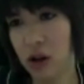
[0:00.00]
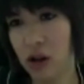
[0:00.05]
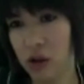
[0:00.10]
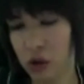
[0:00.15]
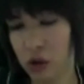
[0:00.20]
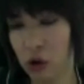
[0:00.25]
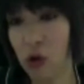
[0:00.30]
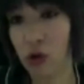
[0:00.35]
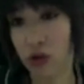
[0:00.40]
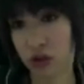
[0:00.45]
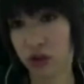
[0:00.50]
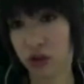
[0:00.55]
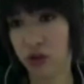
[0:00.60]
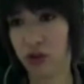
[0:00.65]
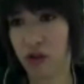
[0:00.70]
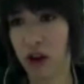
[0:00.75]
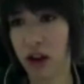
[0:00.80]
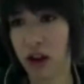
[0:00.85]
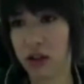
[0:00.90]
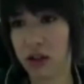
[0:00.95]
looks
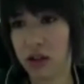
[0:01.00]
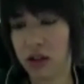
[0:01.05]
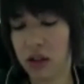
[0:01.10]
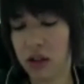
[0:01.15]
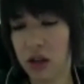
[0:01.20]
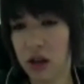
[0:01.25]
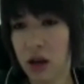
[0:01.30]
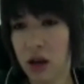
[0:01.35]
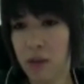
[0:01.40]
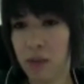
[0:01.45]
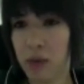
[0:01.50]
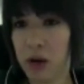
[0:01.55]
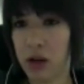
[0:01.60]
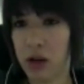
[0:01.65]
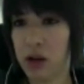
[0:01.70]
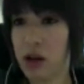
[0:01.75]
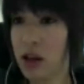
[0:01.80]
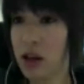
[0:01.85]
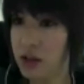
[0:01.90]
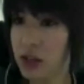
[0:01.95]
correct.
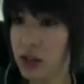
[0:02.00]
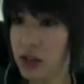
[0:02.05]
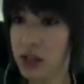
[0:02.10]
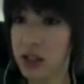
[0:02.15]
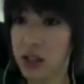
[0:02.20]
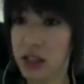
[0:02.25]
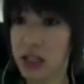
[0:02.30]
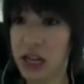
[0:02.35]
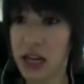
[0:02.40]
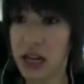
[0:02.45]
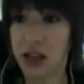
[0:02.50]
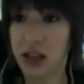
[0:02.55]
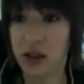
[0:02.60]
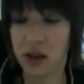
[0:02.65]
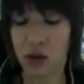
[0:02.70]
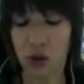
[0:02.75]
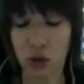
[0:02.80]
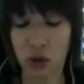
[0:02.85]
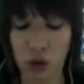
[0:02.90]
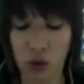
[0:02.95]
But at the end of the day,
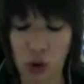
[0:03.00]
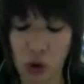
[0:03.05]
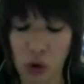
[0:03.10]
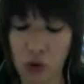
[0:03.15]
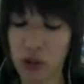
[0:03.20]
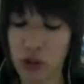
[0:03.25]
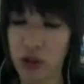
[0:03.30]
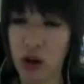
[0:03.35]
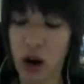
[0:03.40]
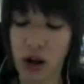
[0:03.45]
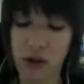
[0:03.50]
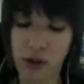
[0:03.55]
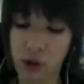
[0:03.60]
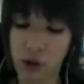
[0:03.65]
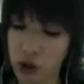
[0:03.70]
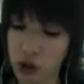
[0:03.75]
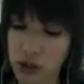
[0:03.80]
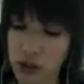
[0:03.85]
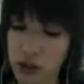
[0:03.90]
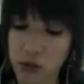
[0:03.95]
you go to either
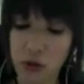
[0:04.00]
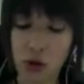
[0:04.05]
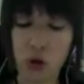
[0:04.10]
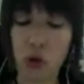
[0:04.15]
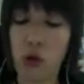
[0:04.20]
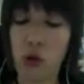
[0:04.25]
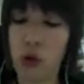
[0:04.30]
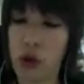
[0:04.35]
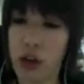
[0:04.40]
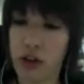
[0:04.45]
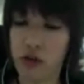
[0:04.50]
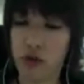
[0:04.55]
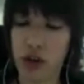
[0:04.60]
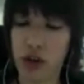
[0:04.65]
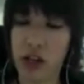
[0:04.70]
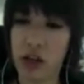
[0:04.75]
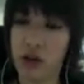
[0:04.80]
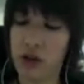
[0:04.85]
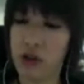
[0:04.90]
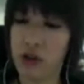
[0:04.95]
journalism school, you get
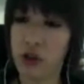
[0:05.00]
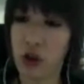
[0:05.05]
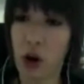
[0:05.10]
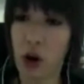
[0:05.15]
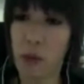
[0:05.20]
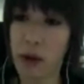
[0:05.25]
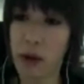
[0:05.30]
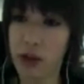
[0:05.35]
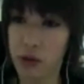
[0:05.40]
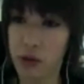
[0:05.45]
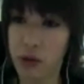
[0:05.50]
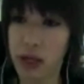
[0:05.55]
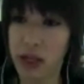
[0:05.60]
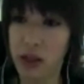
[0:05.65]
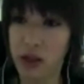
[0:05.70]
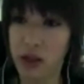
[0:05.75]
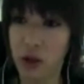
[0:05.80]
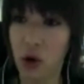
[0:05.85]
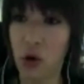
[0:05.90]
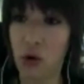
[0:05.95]
trained on the job, and you're
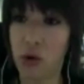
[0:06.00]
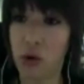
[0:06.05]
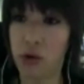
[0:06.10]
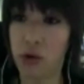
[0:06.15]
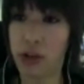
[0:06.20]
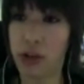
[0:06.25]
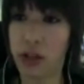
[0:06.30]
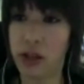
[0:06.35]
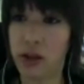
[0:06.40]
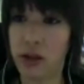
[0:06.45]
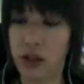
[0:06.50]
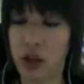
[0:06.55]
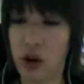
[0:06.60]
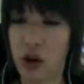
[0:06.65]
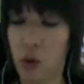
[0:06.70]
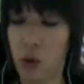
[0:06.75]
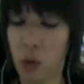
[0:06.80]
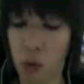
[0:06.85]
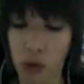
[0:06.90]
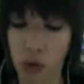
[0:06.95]
being told that,
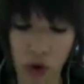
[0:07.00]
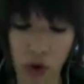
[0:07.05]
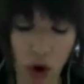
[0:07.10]
with